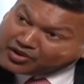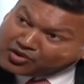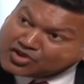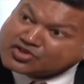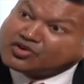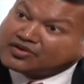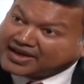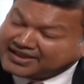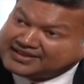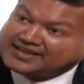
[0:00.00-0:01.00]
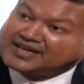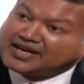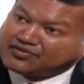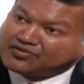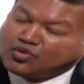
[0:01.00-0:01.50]
because you're writing that
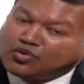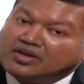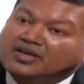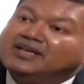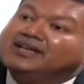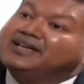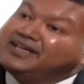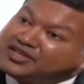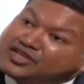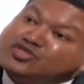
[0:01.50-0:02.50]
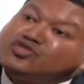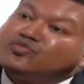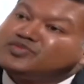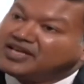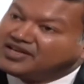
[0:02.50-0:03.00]
kind of code, it
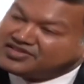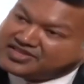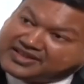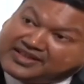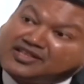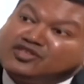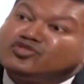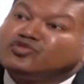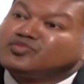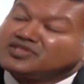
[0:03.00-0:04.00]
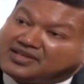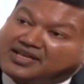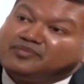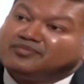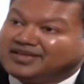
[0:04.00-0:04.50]
consumes energy, it consumes
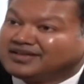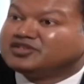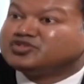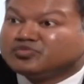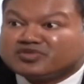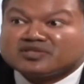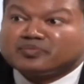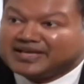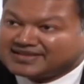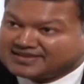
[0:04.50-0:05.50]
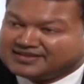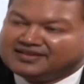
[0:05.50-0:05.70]
time, it consumes space.